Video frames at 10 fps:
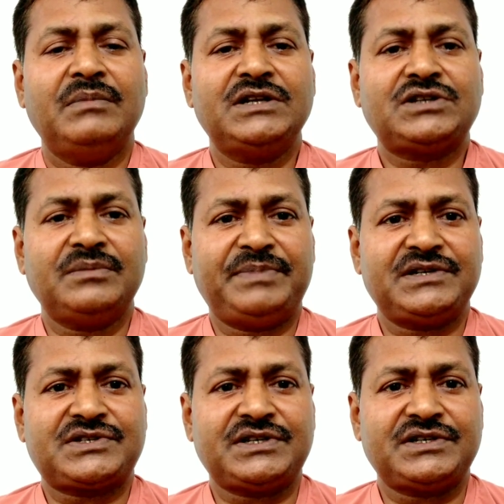Milton
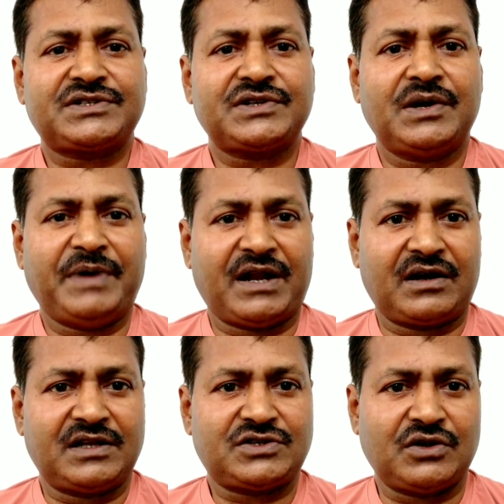begins his
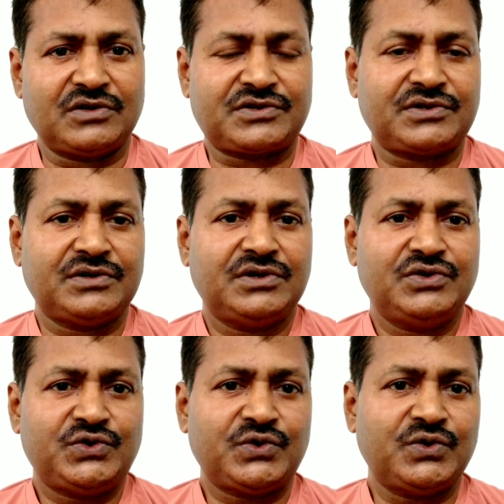Paradise Lost
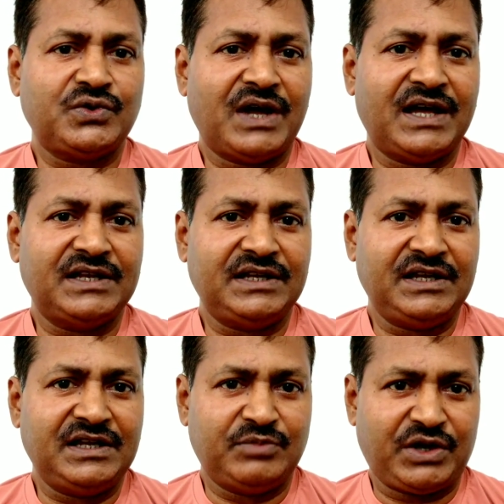through
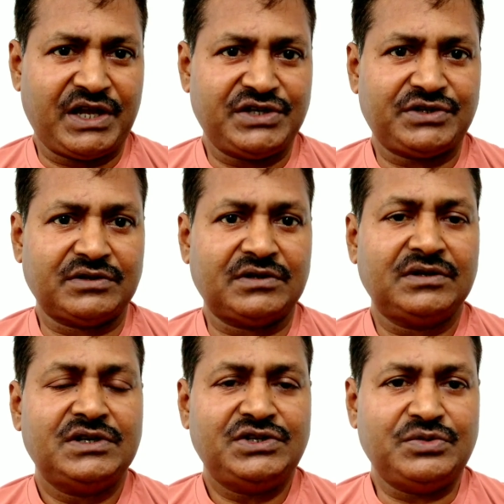an invocation
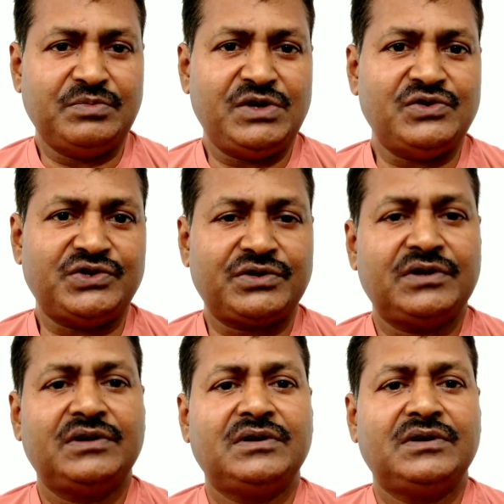to Muse: